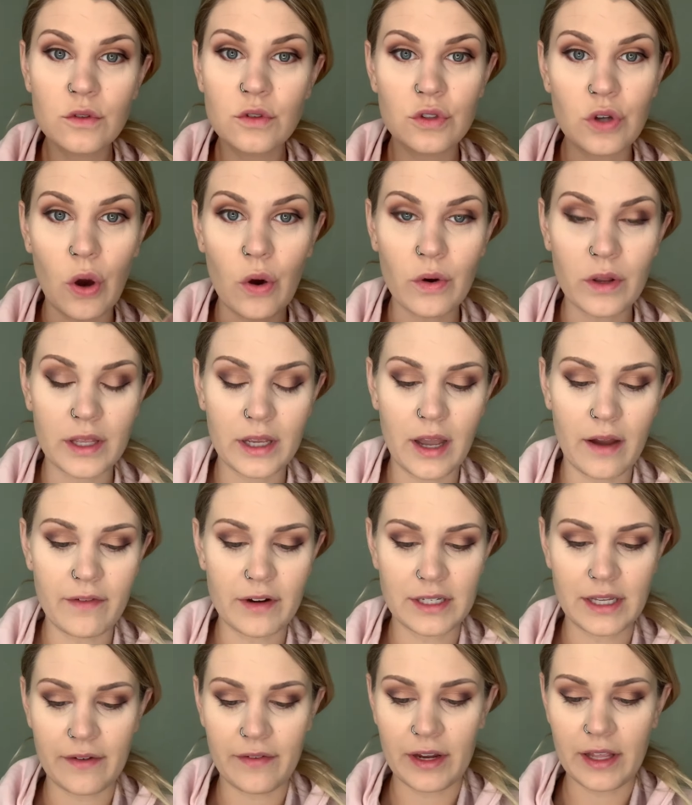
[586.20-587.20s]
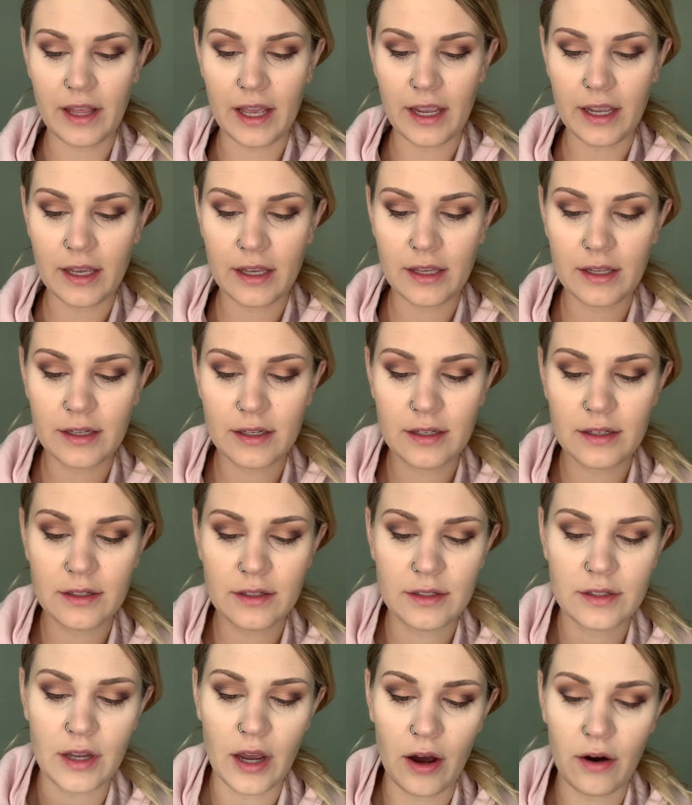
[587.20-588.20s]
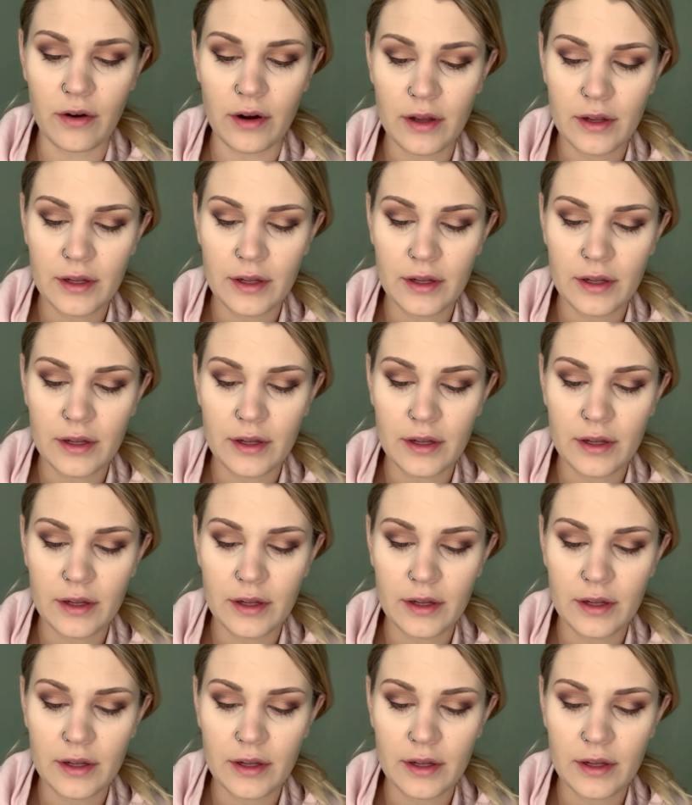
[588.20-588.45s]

totally covers everything. So